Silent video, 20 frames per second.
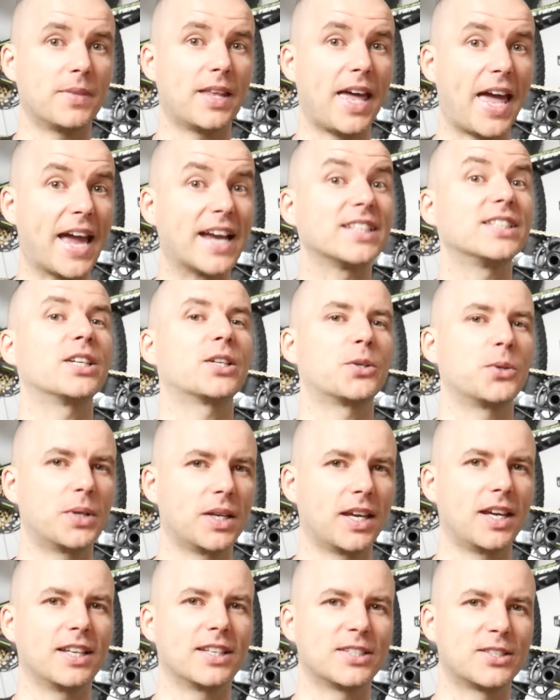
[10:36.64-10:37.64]

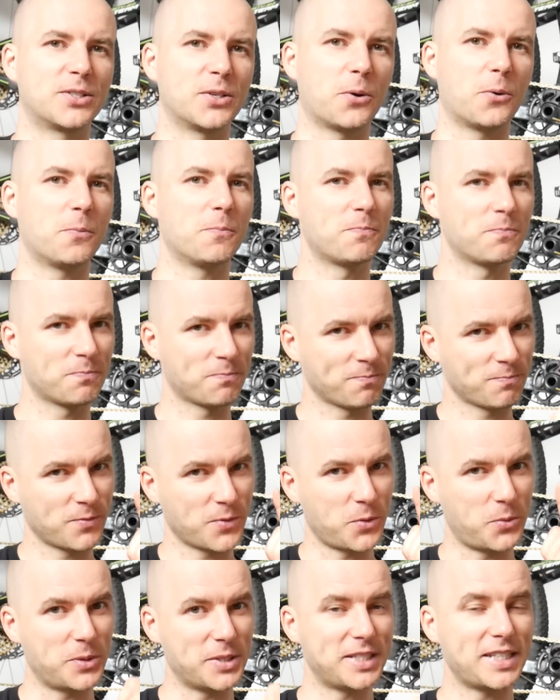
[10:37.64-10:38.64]
executing it. So
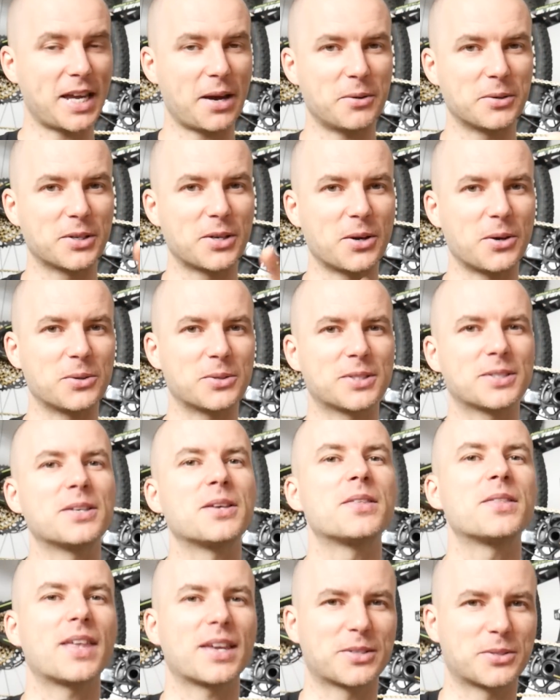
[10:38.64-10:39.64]
we'll see how it goes.
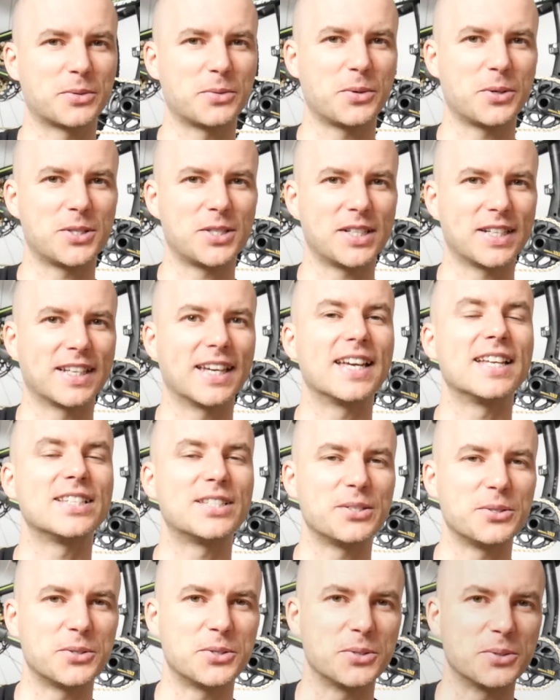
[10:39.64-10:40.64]
Thanks for watching, and
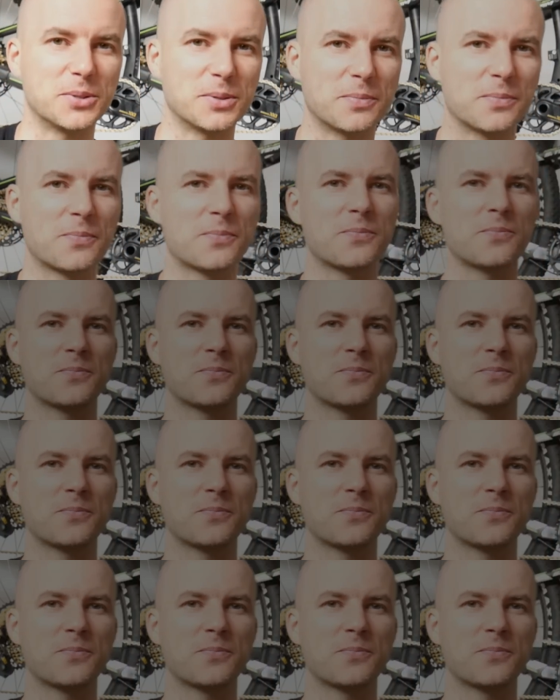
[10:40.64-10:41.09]
see you soon.